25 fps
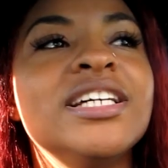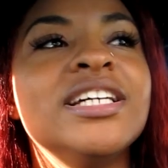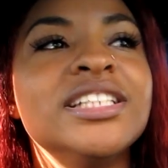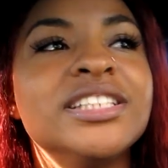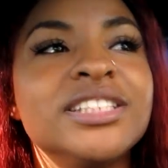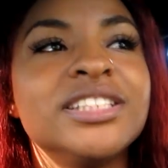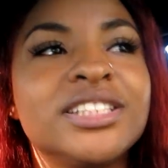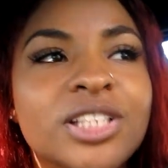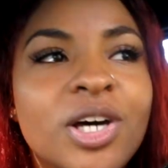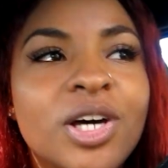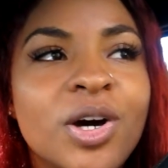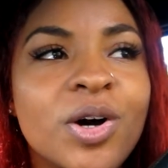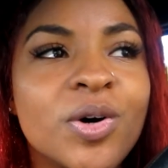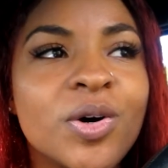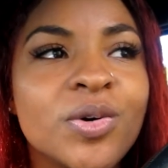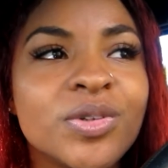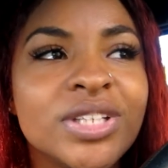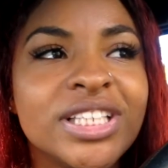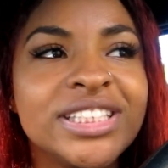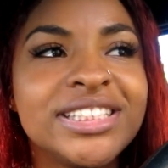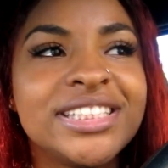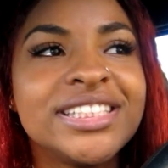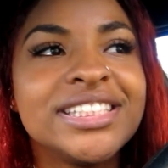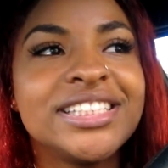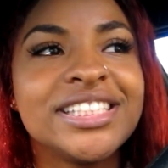So
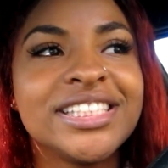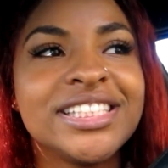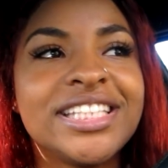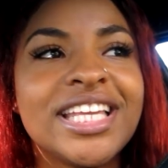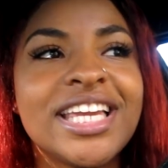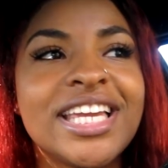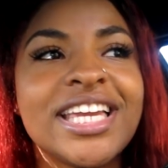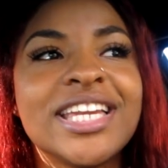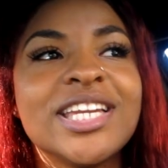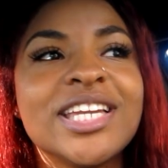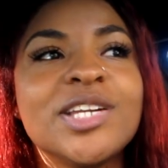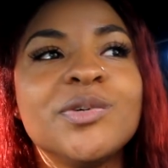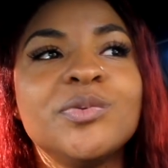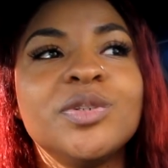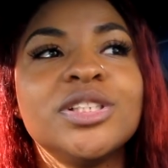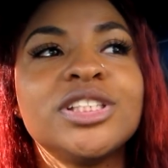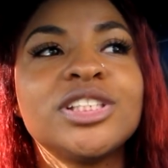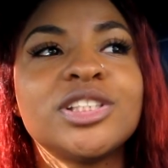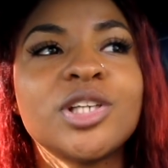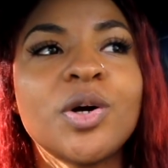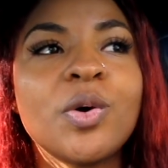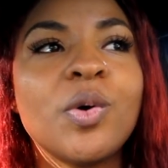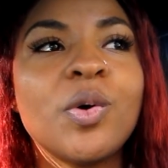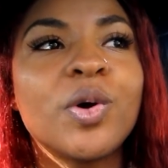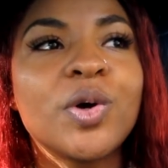this is the thing. It was
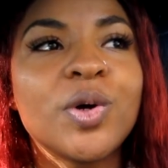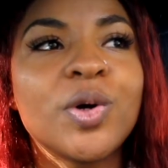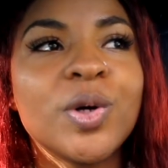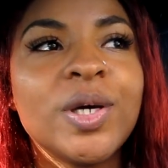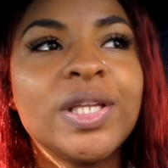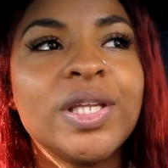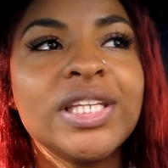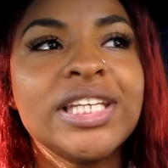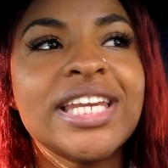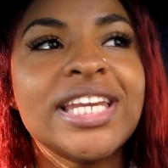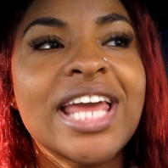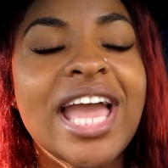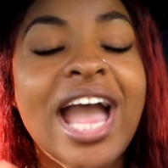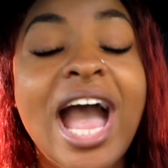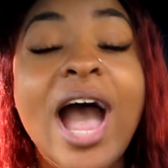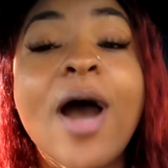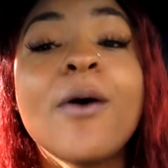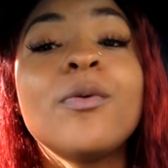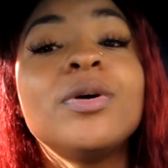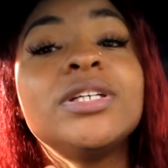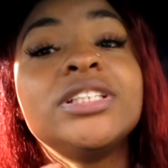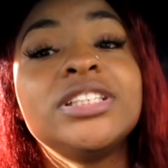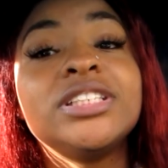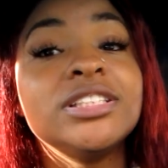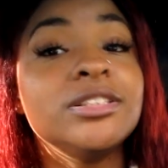so early that I
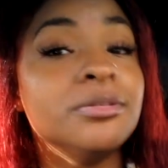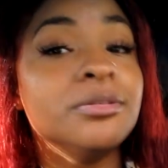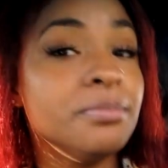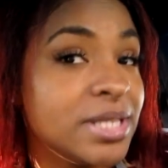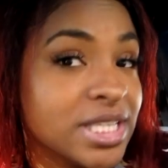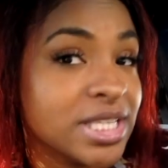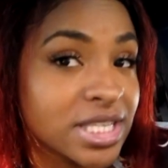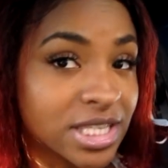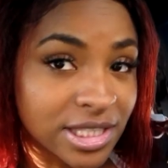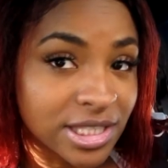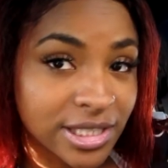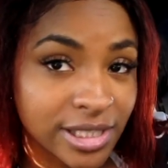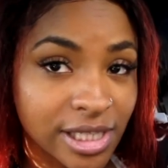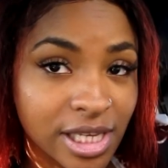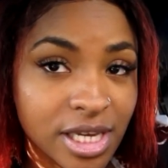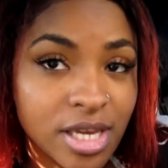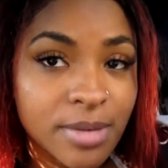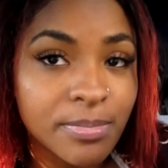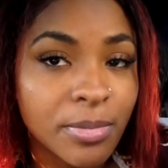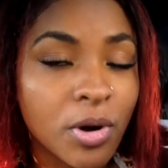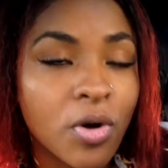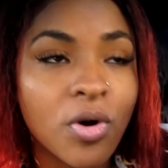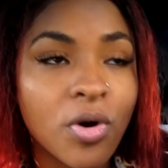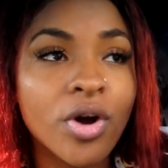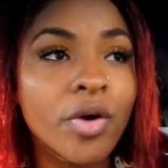would just be
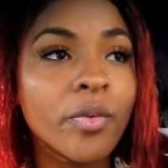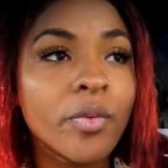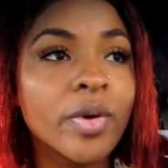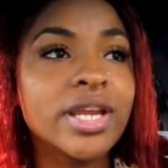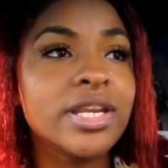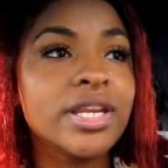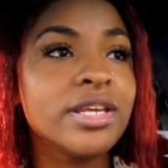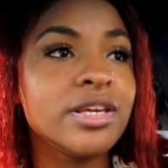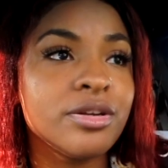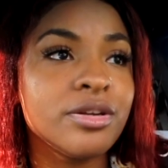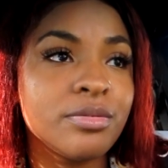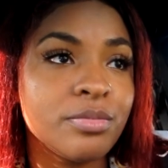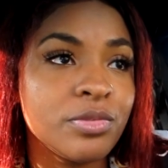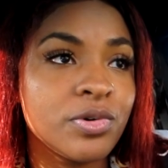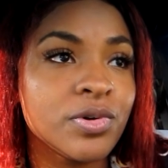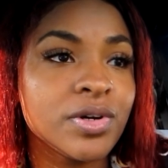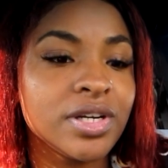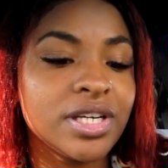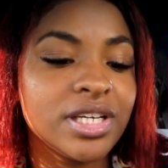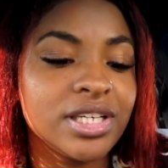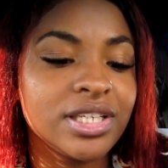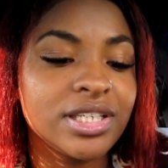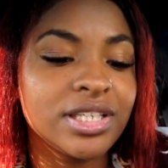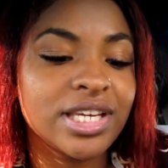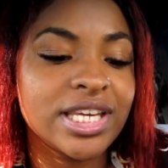asleep already in the morning.